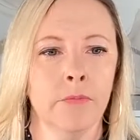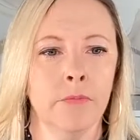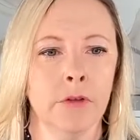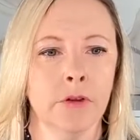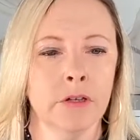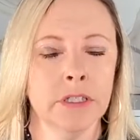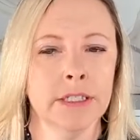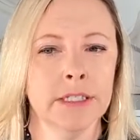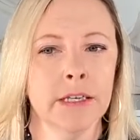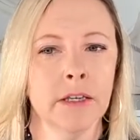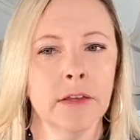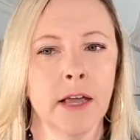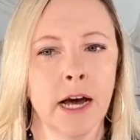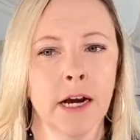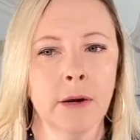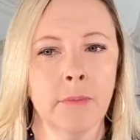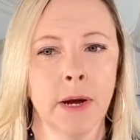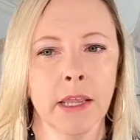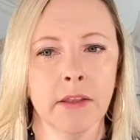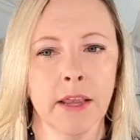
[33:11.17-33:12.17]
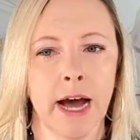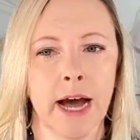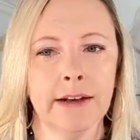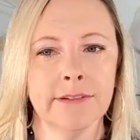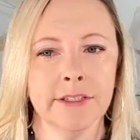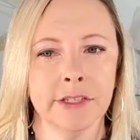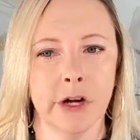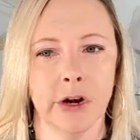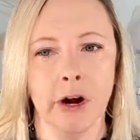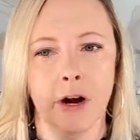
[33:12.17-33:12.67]
You'll see a lot of my
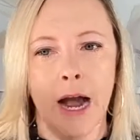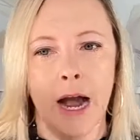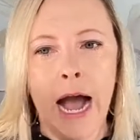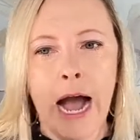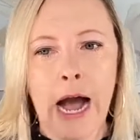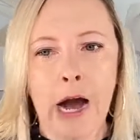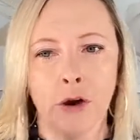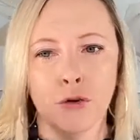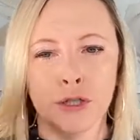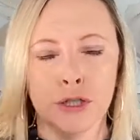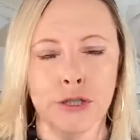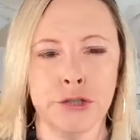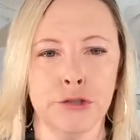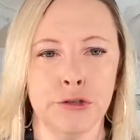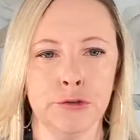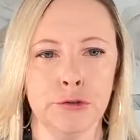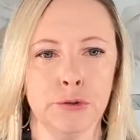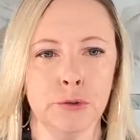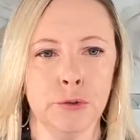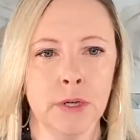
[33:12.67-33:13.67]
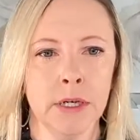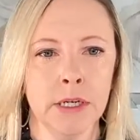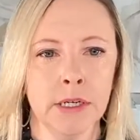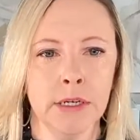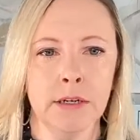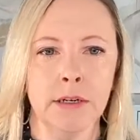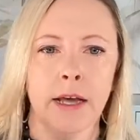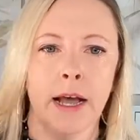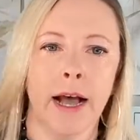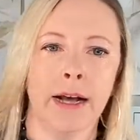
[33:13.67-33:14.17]
lives are how to
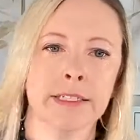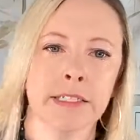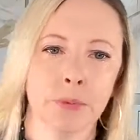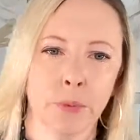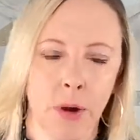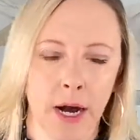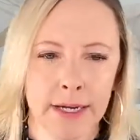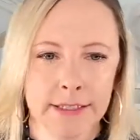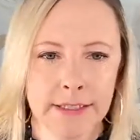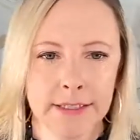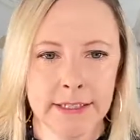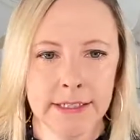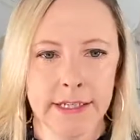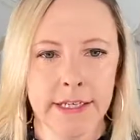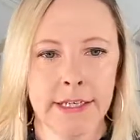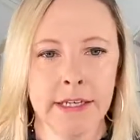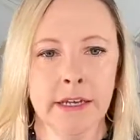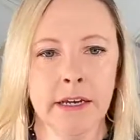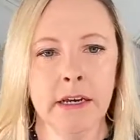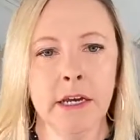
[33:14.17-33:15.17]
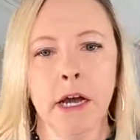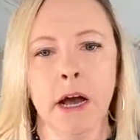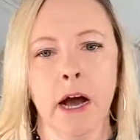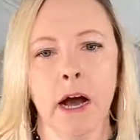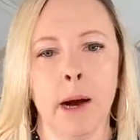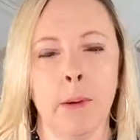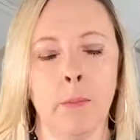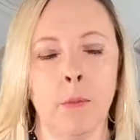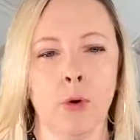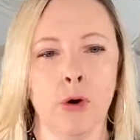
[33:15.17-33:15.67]
XYZ,
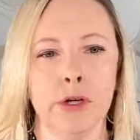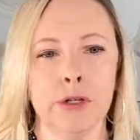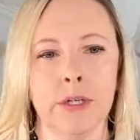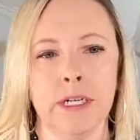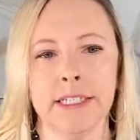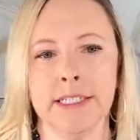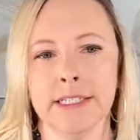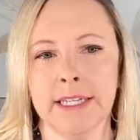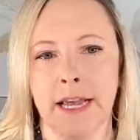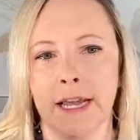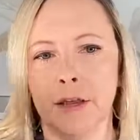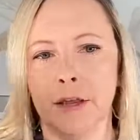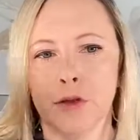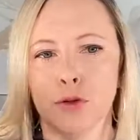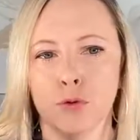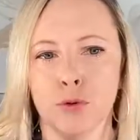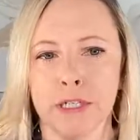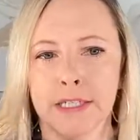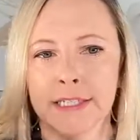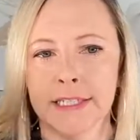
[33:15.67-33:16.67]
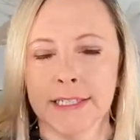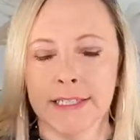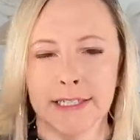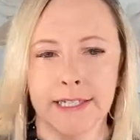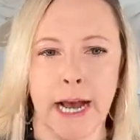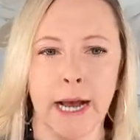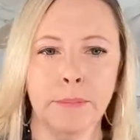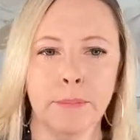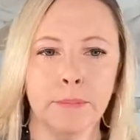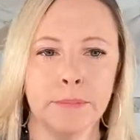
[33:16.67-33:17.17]
or you could say 3
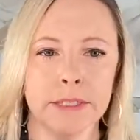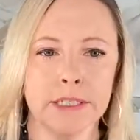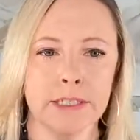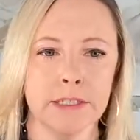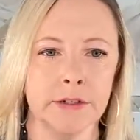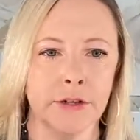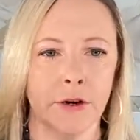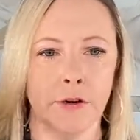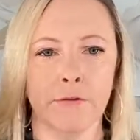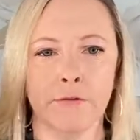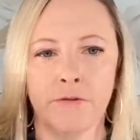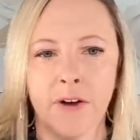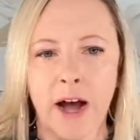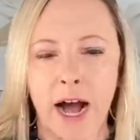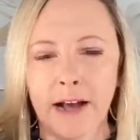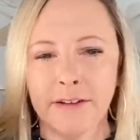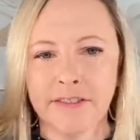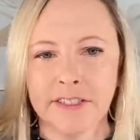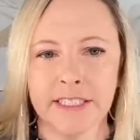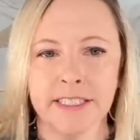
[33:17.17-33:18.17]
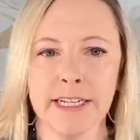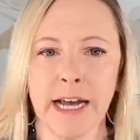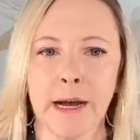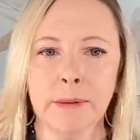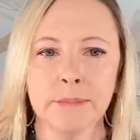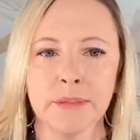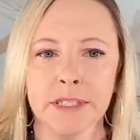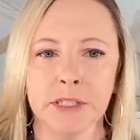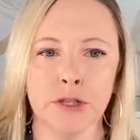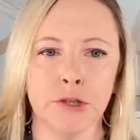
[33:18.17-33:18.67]
steps, 5
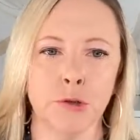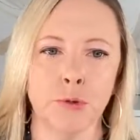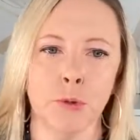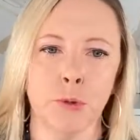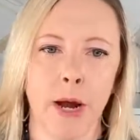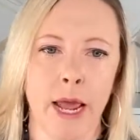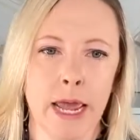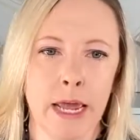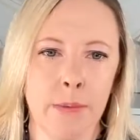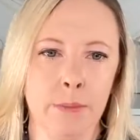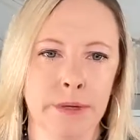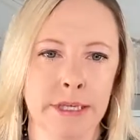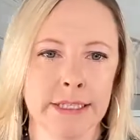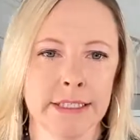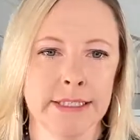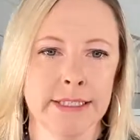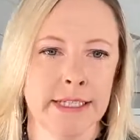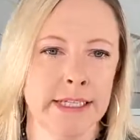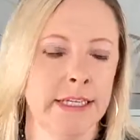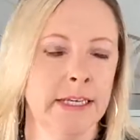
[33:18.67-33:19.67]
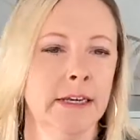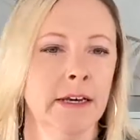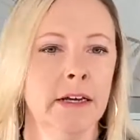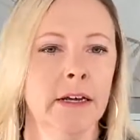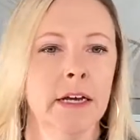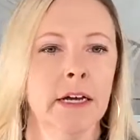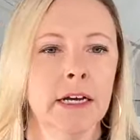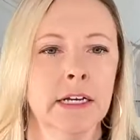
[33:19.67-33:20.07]
steps to ABC.